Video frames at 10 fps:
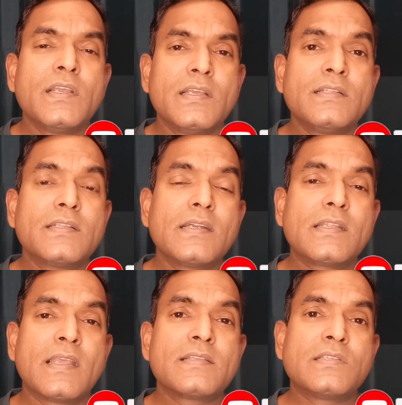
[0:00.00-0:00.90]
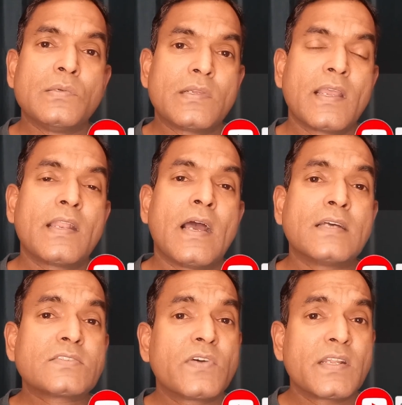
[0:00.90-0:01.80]
in that case you can
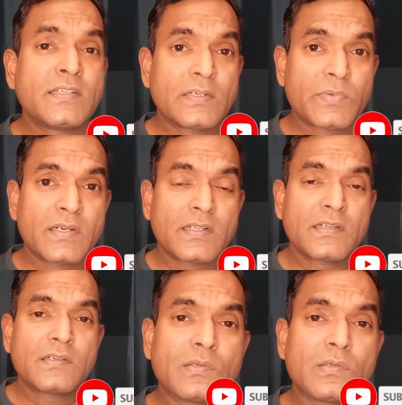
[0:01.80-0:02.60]
ask for an interpreter